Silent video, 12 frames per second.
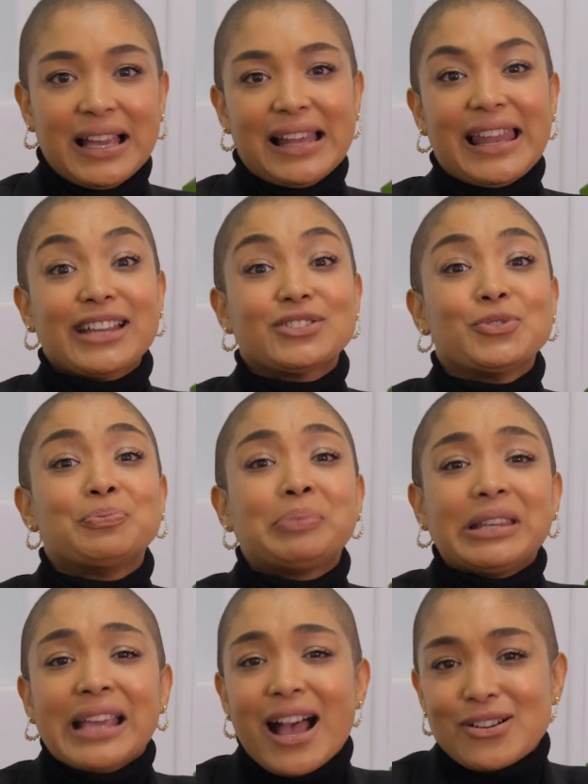I like to
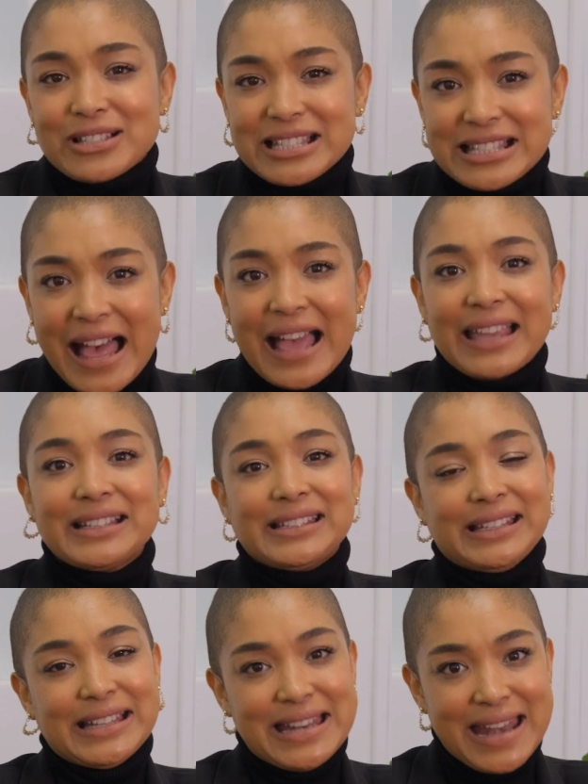be
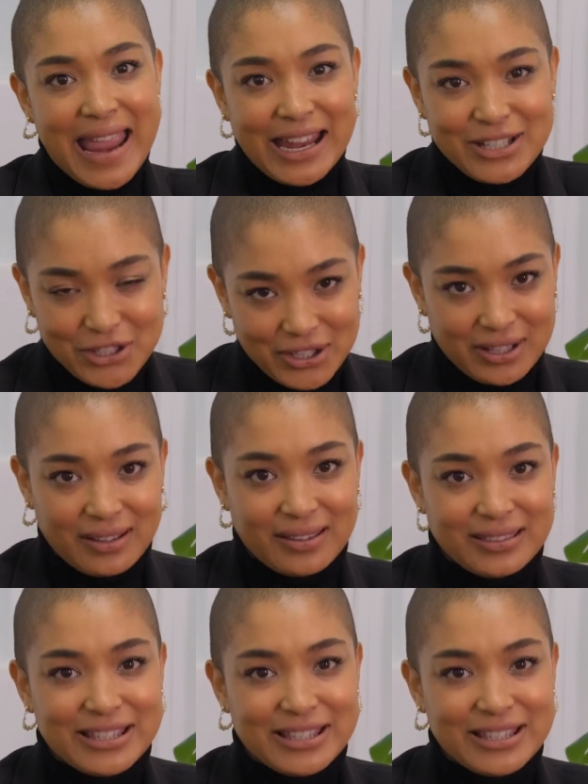outside in nature.